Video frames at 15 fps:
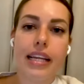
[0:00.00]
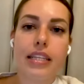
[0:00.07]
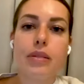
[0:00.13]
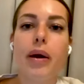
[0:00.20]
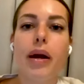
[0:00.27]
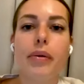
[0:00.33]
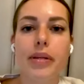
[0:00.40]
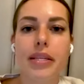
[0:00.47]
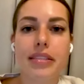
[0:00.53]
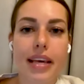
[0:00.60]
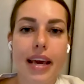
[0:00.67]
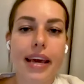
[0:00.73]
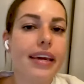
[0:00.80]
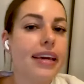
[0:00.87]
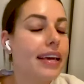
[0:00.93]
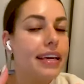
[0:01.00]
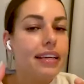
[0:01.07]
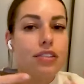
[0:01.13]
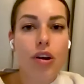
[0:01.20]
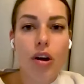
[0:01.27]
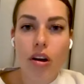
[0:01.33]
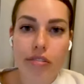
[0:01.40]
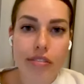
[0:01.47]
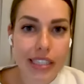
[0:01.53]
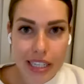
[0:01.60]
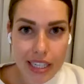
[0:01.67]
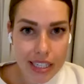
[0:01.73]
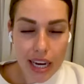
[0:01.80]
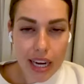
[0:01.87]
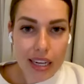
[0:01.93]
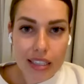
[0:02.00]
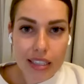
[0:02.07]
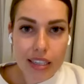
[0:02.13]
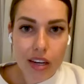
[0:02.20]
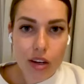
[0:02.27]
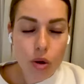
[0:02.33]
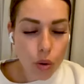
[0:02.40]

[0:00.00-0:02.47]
That's why we say it's already done.